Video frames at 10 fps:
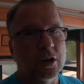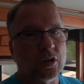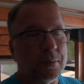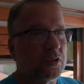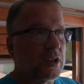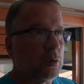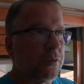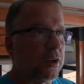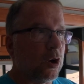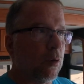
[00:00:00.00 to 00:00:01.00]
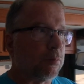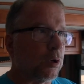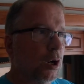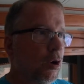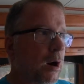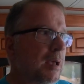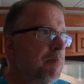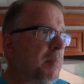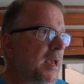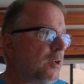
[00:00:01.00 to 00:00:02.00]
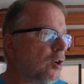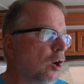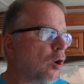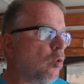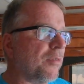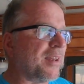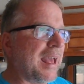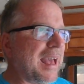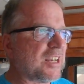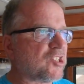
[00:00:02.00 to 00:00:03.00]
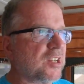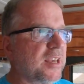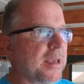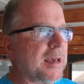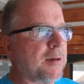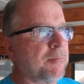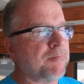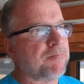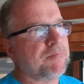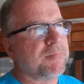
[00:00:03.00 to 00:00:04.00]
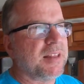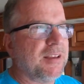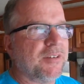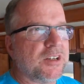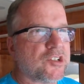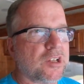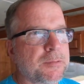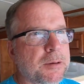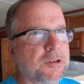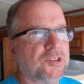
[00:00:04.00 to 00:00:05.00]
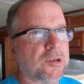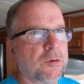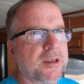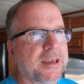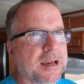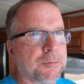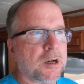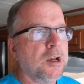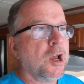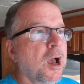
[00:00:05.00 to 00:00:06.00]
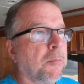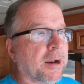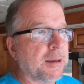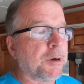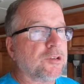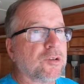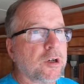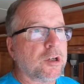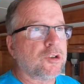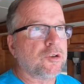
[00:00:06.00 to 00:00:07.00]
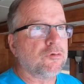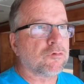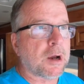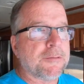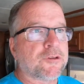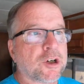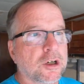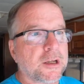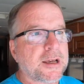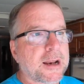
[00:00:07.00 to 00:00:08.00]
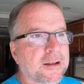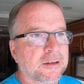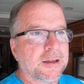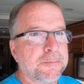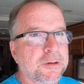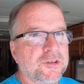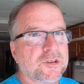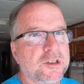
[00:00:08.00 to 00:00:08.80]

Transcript: So I'm going to stick with the GoPro. I may go with an action cam, eventually maybe a Sony camera, but I'm also going to, I've currently got an Olympus